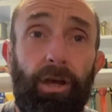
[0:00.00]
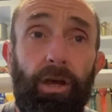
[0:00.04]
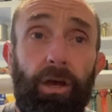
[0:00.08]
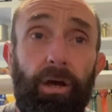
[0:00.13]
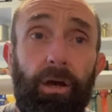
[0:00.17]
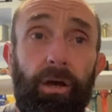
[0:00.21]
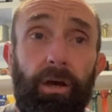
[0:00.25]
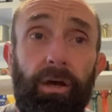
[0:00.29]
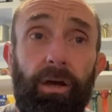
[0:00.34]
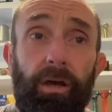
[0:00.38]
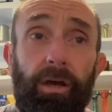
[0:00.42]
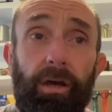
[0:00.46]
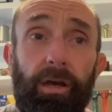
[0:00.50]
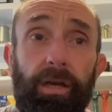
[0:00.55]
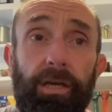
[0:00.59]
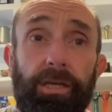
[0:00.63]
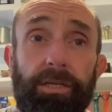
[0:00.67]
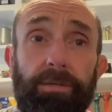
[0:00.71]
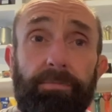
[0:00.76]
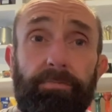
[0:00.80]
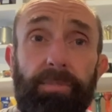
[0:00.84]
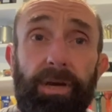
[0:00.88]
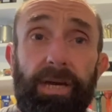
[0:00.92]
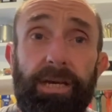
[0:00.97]
It's
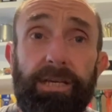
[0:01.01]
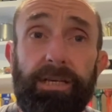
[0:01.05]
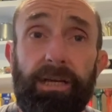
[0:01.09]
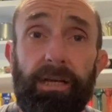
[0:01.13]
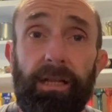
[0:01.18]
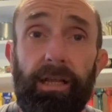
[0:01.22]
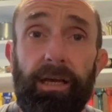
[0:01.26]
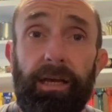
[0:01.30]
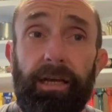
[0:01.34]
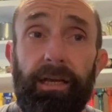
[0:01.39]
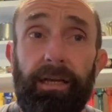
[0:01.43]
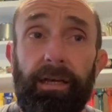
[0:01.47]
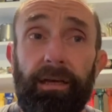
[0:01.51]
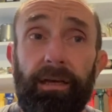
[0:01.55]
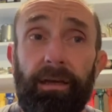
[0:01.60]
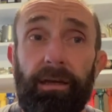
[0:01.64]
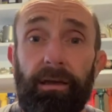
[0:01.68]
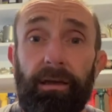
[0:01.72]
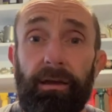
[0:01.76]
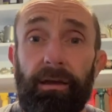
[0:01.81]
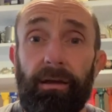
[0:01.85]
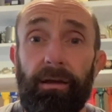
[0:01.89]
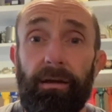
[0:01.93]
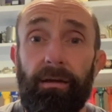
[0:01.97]
basically
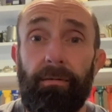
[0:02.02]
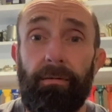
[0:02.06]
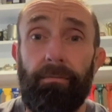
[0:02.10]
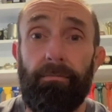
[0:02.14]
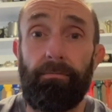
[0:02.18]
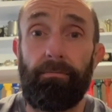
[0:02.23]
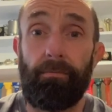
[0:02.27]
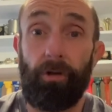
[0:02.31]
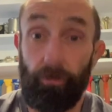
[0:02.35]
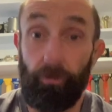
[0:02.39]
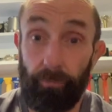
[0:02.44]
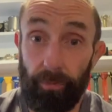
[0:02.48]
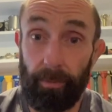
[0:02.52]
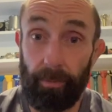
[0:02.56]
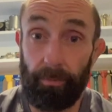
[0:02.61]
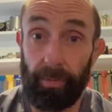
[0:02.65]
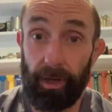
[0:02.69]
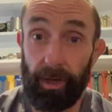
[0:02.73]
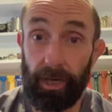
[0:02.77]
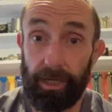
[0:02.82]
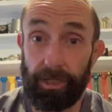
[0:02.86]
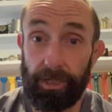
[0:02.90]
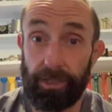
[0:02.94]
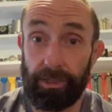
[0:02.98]
movement
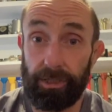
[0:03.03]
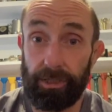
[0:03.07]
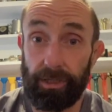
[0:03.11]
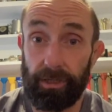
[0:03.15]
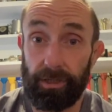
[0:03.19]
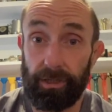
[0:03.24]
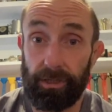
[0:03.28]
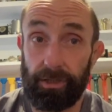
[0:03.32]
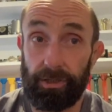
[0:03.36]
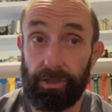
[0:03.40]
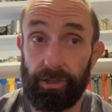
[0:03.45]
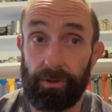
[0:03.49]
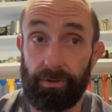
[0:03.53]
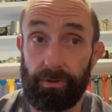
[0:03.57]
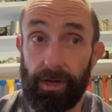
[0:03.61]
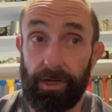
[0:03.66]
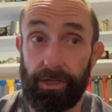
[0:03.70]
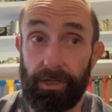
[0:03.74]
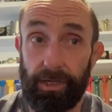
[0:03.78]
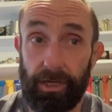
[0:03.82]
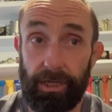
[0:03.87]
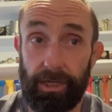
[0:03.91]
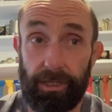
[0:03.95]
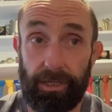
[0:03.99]
based
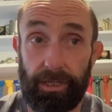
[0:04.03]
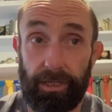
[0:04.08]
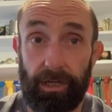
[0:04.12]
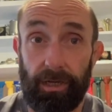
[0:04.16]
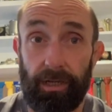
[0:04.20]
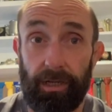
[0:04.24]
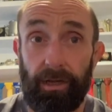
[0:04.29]
stretches,